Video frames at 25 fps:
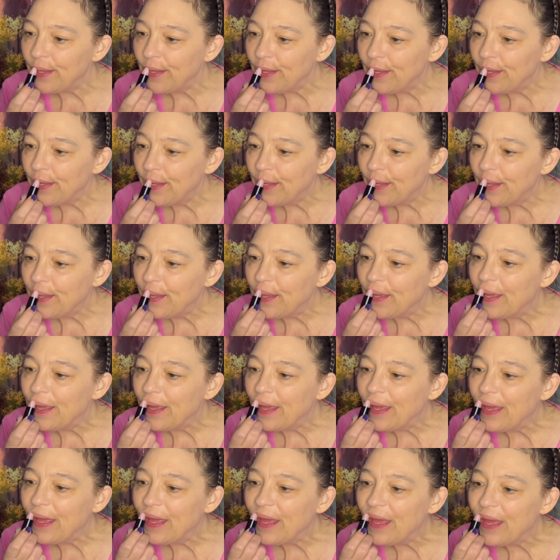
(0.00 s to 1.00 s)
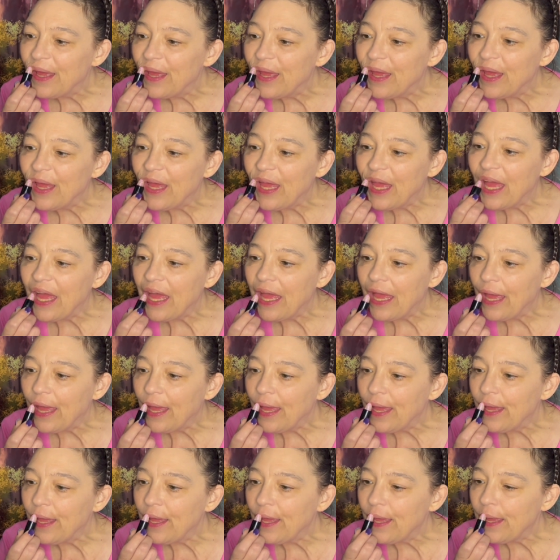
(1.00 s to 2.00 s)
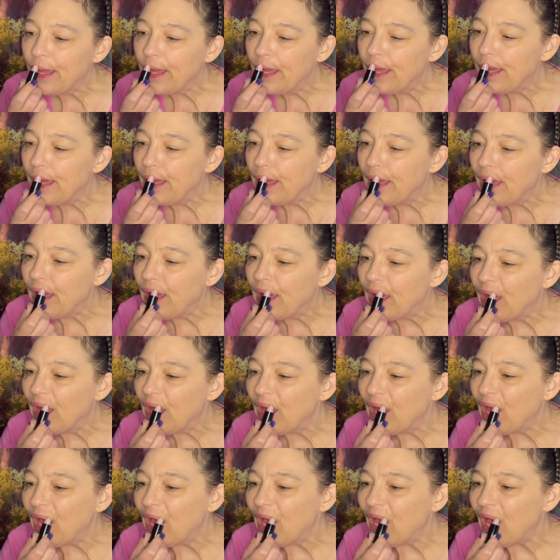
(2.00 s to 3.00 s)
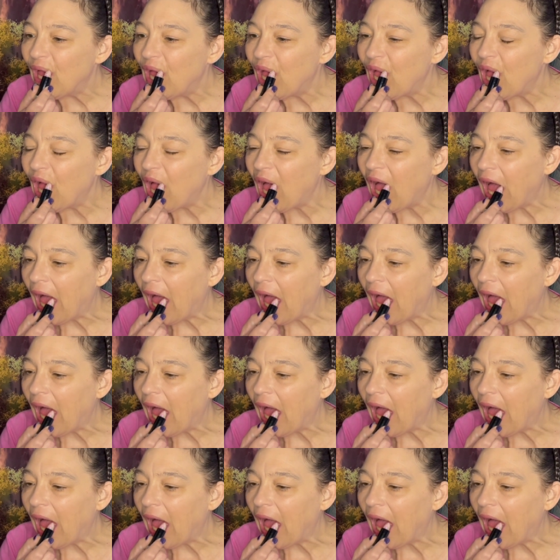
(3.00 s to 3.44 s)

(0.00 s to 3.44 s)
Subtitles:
[no speech]